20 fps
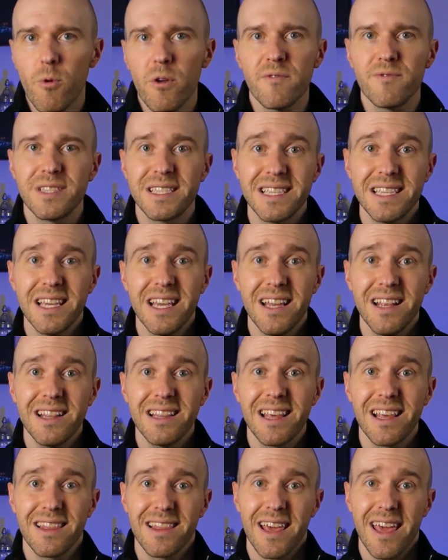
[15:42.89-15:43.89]
We've seen
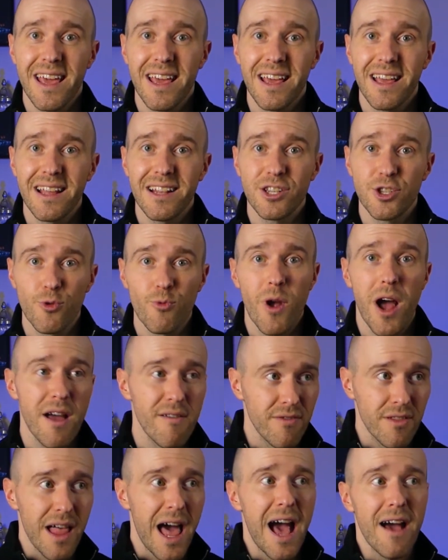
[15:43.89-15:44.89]
that they
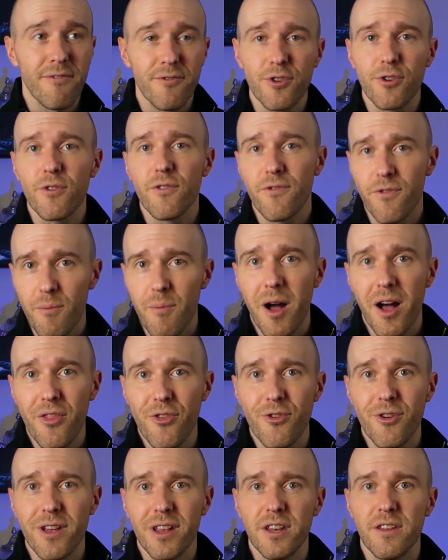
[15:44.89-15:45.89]
derive laughter from
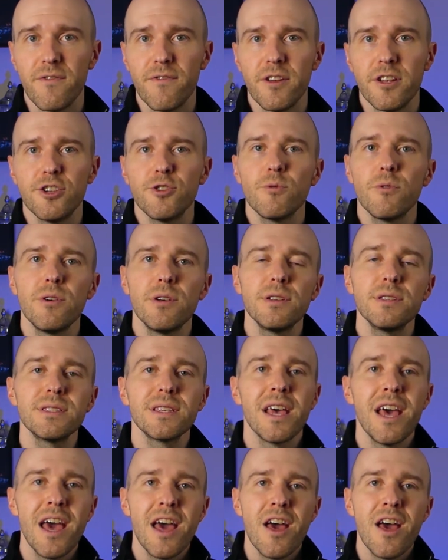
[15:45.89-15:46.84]
other individuals